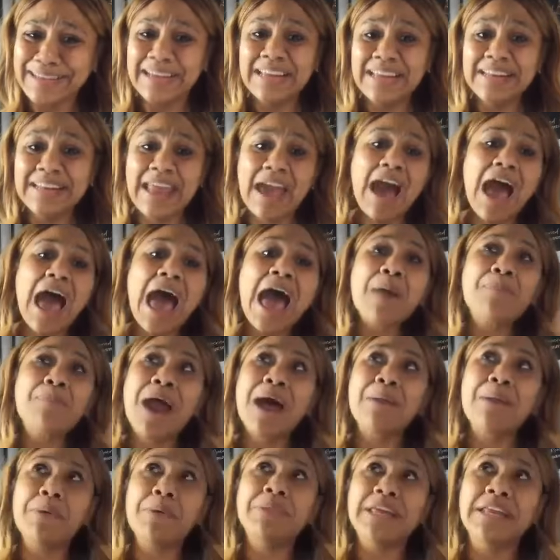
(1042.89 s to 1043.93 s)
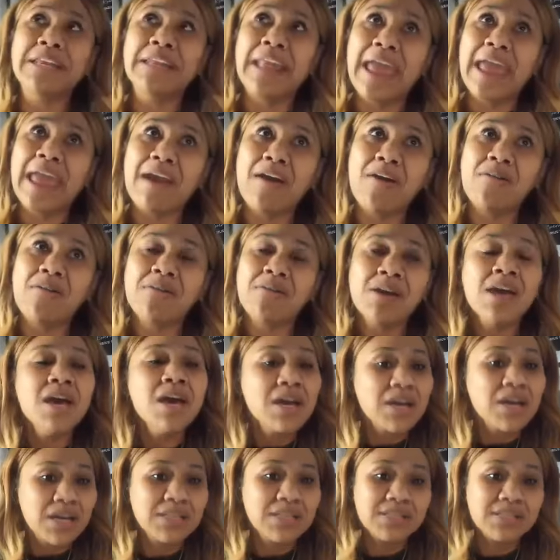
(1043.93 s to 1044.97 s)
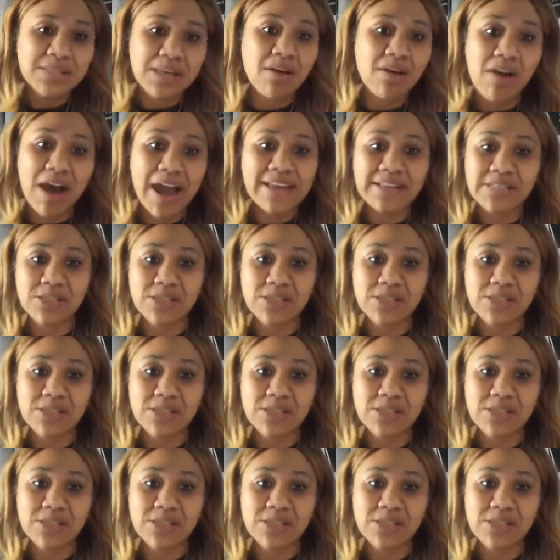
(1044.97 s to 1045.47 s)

Now, I probably now could sell ice